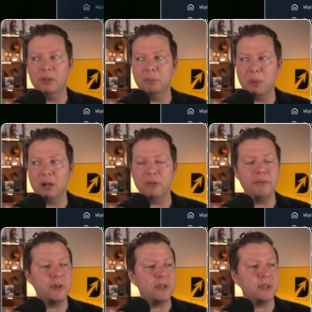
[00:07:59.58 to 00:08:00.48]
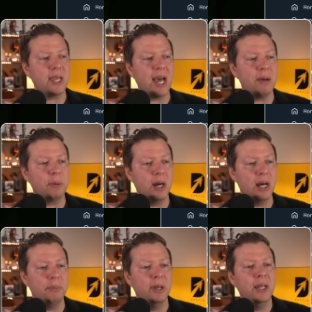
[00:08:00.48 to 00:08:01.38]
Marvel versus
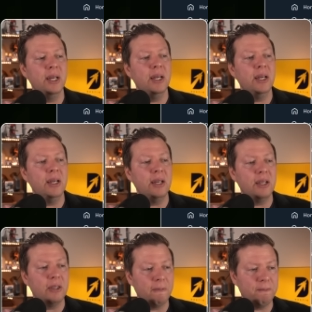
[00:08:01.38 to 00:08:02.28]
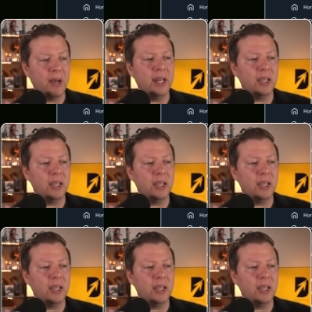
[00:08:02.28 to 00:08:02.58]
Capcom, the fighting